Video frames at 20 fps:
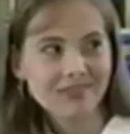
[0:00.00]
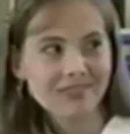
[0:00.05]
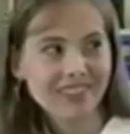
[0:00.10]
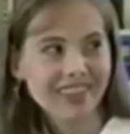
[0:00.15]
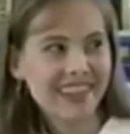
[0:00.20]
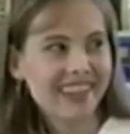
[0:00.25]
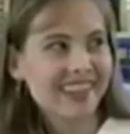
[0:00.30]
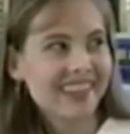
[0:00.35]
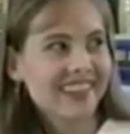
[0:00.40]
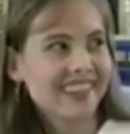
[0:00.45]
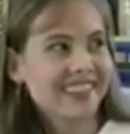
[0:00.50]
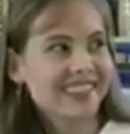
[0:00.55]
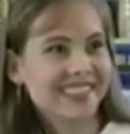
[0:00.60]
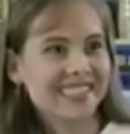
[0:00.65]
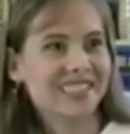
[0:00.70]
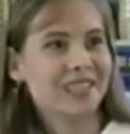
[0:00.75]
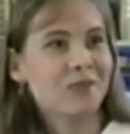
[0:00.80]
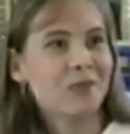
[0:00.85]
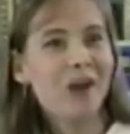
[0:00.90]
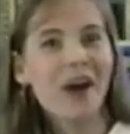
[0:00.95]
he told me,
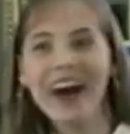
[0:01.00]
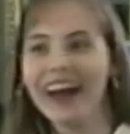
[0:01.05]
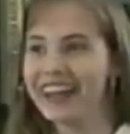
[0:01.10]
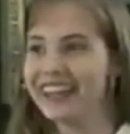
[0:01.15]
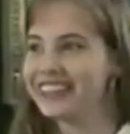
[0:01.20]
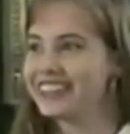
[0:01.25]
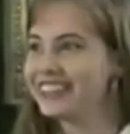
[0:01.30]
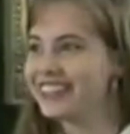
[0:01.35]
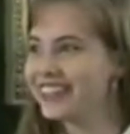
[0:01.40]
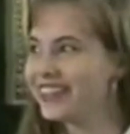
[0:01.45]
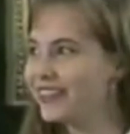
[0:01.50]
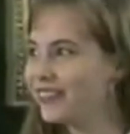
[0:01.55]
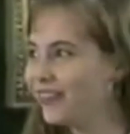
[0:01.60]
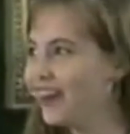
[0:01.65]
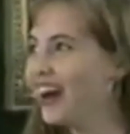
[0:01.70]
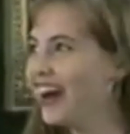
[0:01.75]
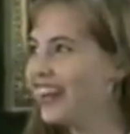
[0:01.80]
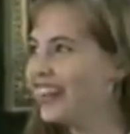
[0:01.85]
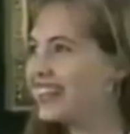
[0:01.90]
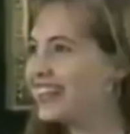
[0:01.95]
what?
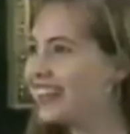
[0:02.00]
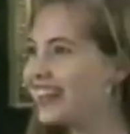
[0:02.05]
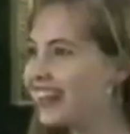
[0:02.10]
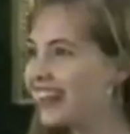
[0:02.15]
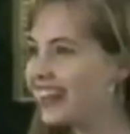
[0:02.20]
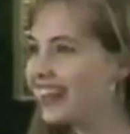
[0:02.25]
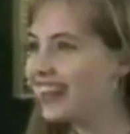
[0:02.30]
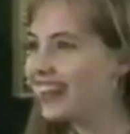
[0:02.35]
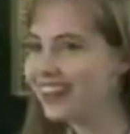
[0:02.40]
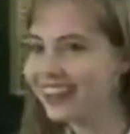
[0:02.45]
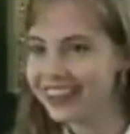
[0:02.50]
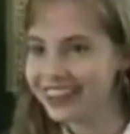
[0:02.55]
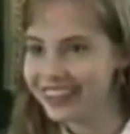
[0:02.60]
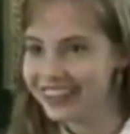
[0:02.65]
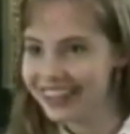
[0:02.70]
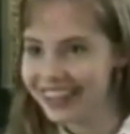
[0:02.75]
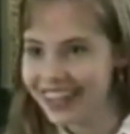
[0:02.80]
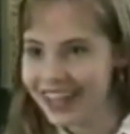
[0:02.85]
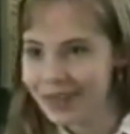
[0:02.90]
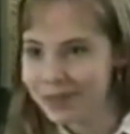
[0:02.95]
What?
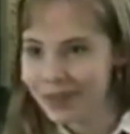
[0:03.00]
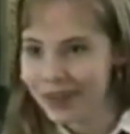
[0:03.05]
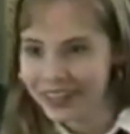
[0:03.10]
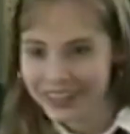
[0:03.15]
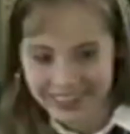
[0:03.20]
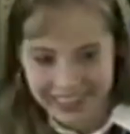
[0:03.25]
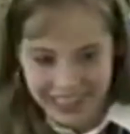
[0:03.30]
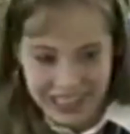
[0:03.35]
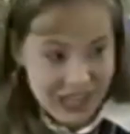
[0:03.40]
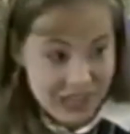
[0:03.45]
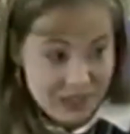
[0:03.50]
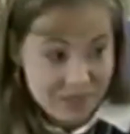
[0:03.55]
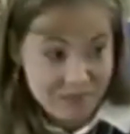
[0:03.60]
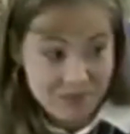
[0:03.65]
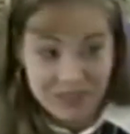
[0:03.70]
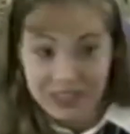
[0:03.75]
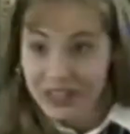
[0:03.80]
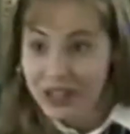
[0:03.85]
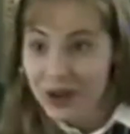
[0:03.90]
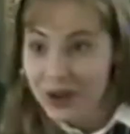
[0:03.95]
What are you
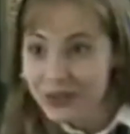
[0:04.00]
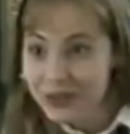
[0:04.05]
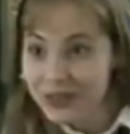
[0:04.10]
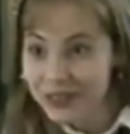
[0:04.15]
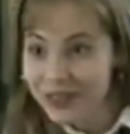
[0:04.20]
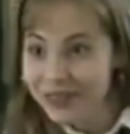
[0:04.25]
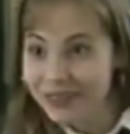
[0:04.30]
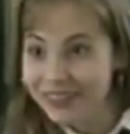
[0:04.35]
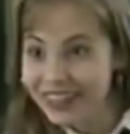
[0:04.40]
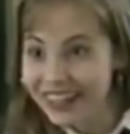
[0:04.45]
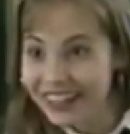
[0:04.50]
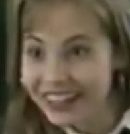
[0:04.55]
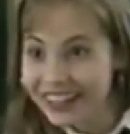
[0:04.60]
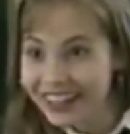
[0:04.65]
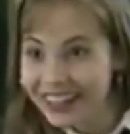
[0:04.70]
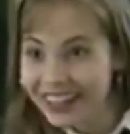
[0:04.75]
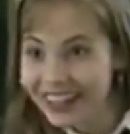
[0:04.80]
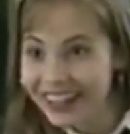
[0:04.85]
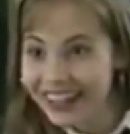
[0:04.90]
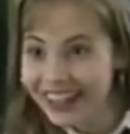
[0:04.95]
talking about? I don't